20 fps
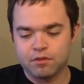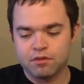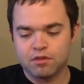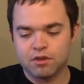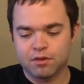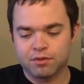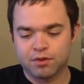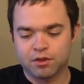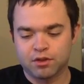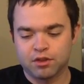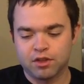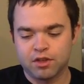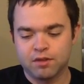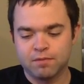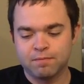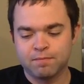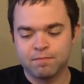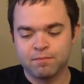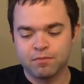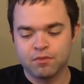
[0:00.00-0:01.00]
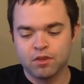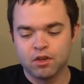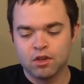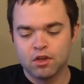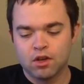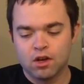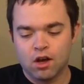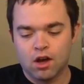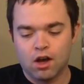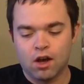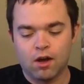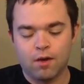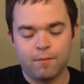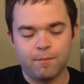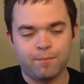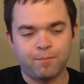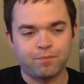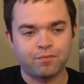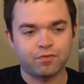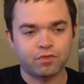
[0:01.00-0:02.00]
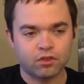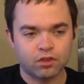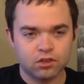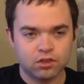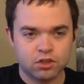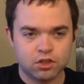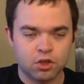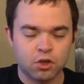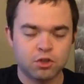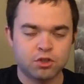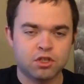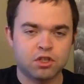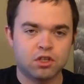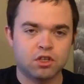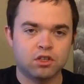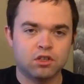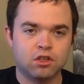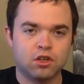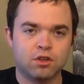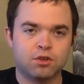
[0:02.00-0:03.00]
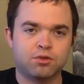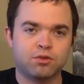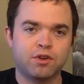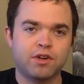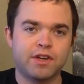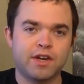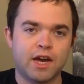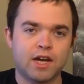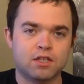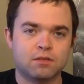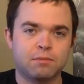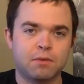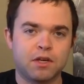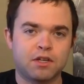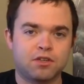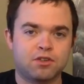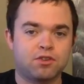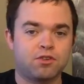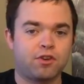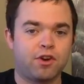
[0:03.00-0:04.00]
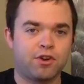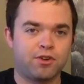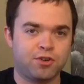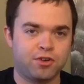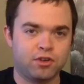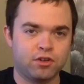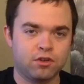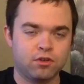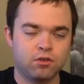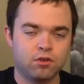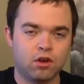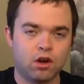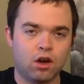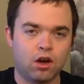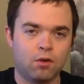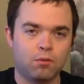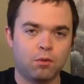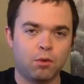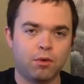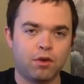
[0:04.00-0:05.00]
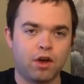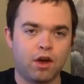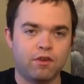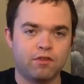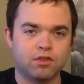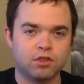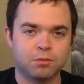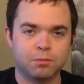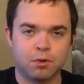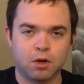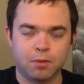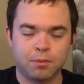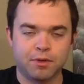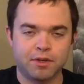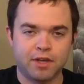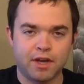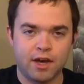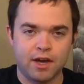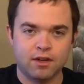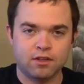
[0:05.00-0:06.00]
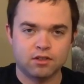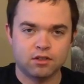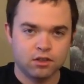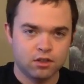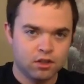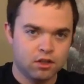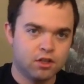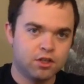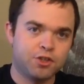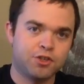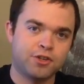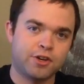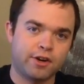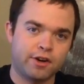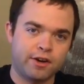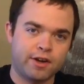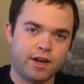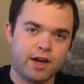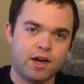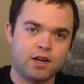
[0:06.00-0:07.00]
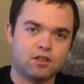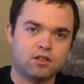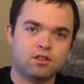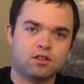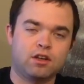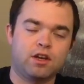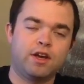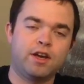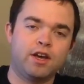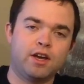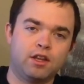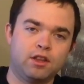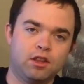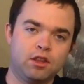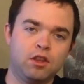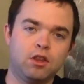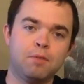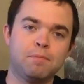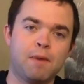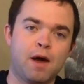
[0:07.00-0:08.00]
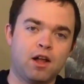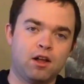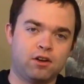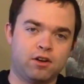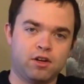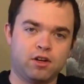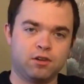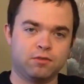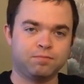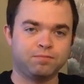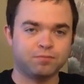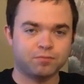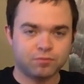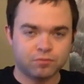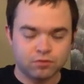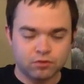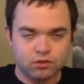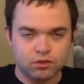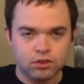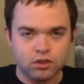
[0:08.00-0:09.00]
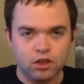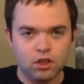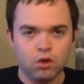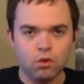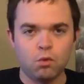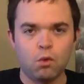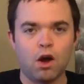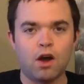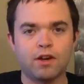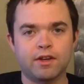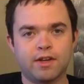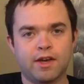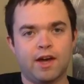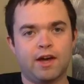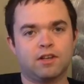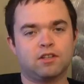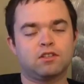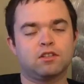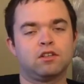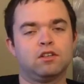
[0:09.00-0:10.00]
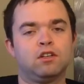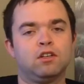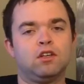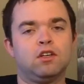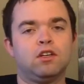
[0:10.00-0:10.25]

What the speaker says: differently. So it's a 3-cask maceration. What we have is bourbon cask, sherry cask, and the Malaga wine cask.